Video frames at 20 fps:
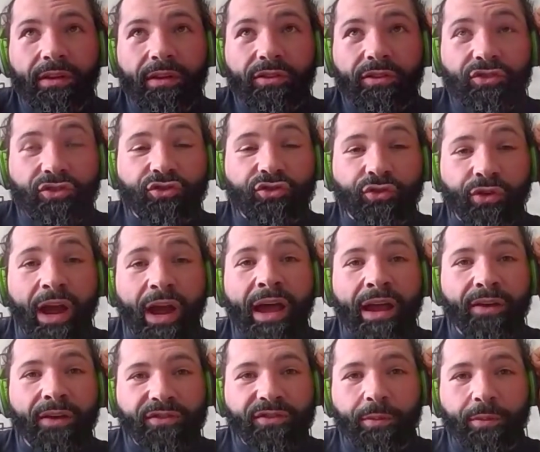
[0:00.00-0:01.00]

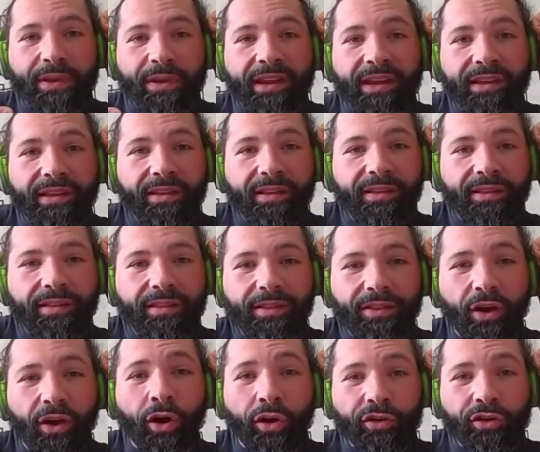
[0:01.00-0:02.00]
strive to be
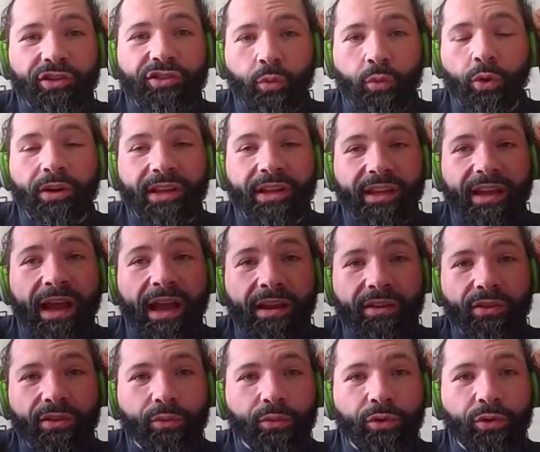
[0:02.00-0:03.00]
the hardest working guy in
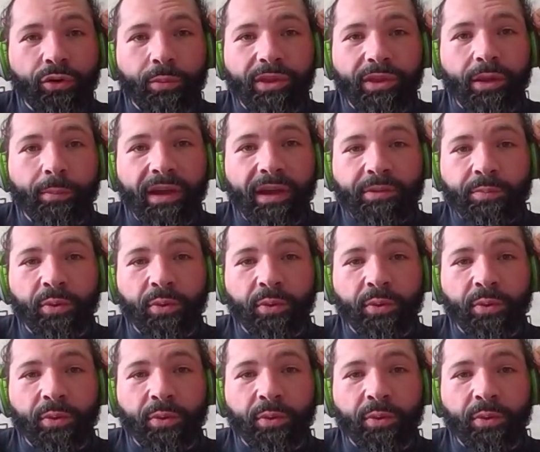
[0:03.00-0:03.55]
the room and the best